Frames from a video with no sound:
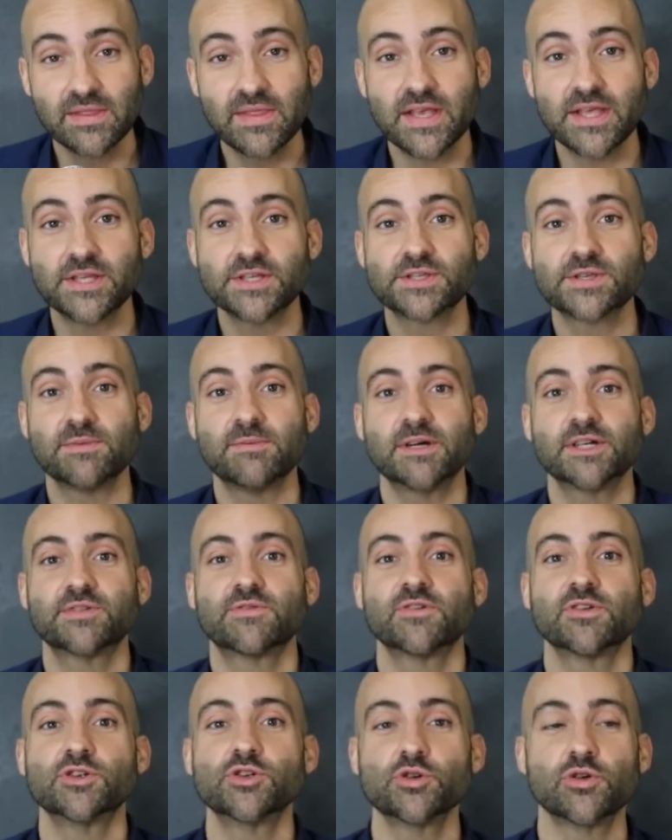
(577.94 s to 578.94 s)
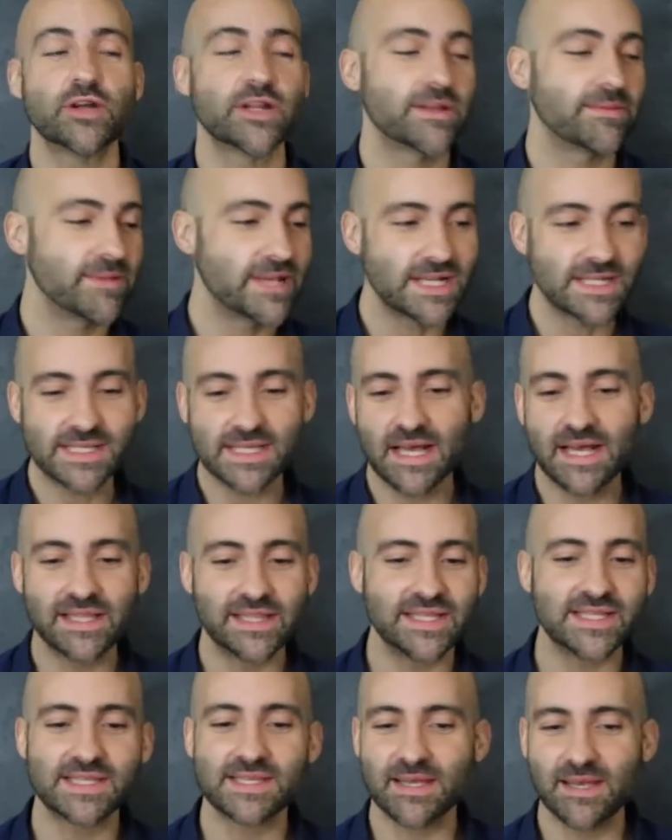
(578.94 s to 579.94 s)
Thank you so much for joining us
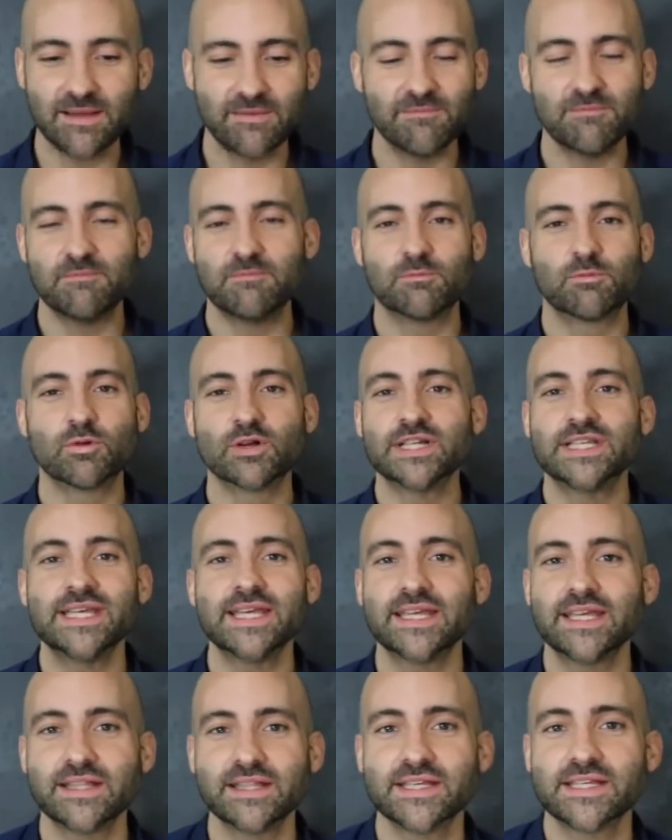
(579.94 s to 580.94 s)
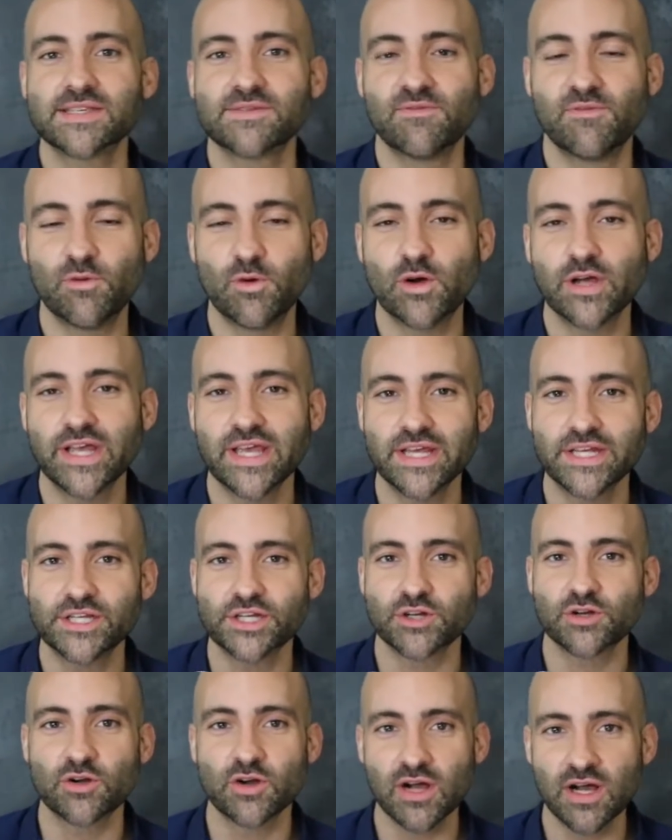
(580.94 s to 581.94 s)
on this ridiculous voyage
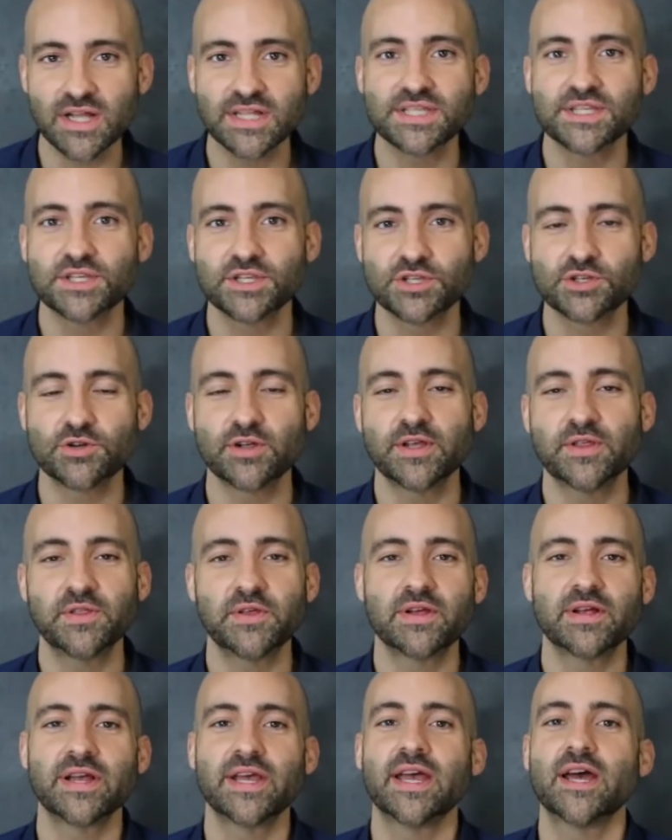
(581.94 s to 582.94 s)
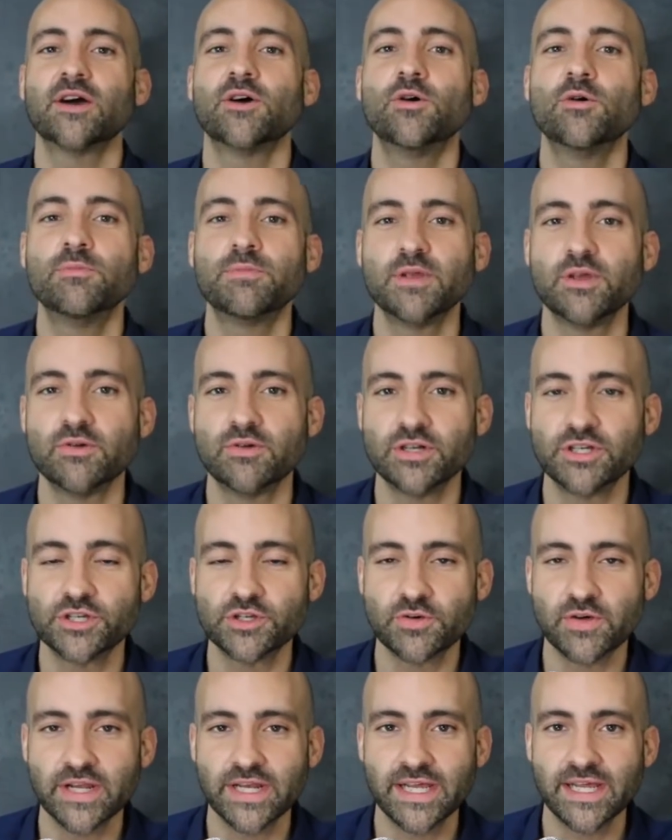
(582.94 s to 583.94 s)
across string theory. I hope you
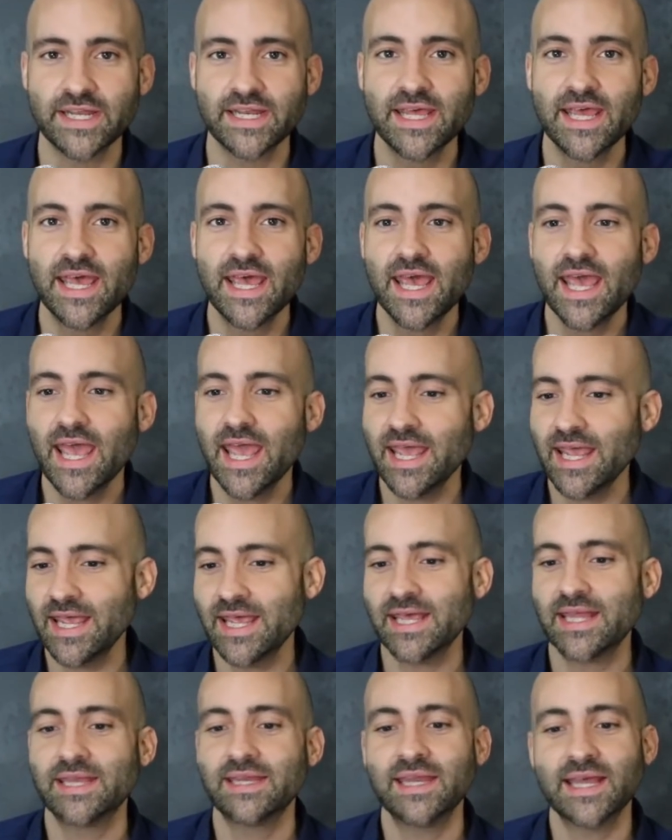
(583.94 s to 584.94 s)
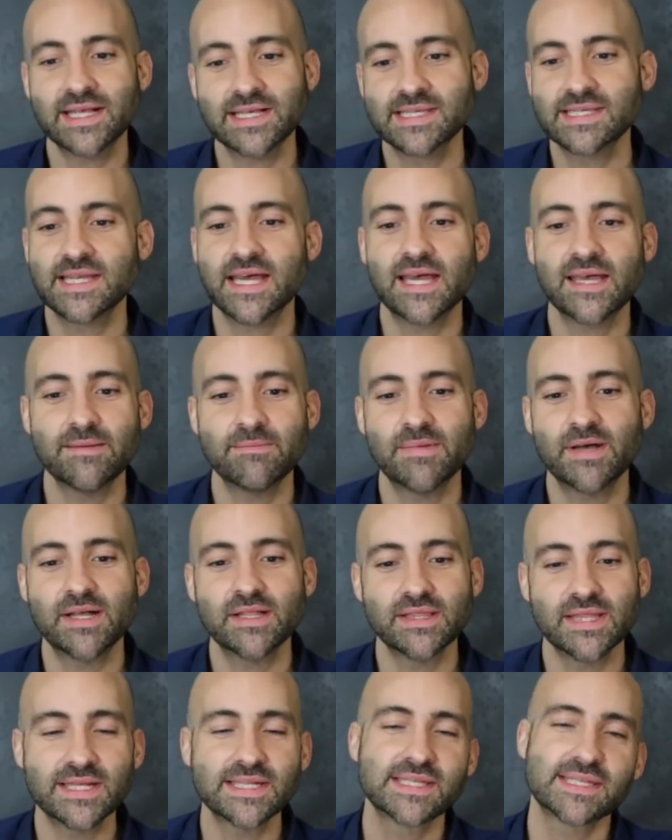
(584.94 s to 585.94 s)
enjoyed it. And next time,
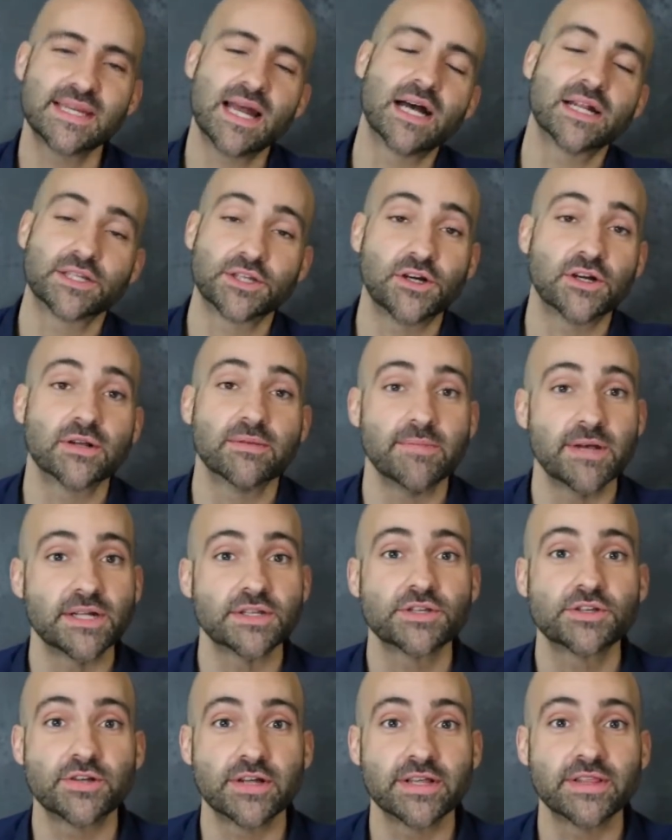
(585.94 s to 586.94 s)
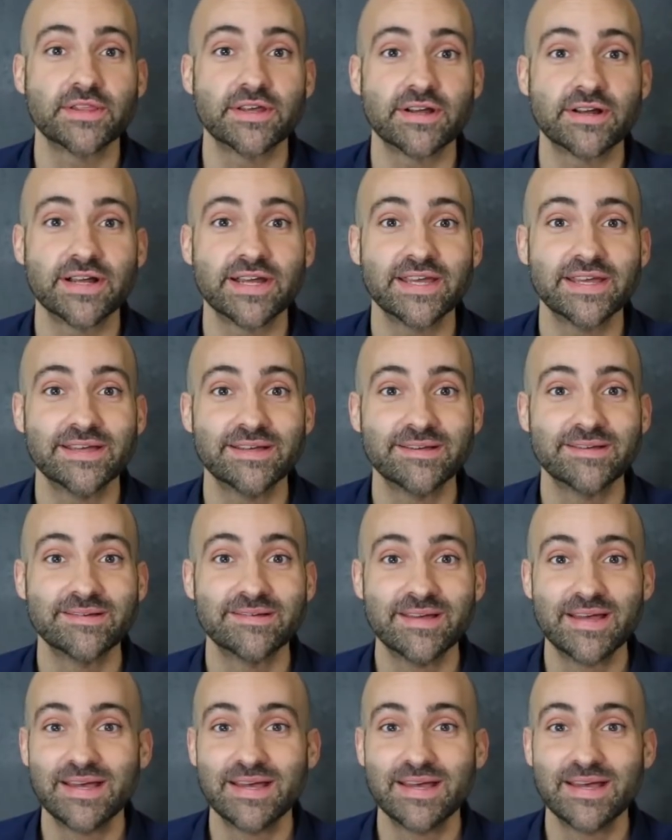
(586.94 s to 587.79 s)
let's not talk about string theory.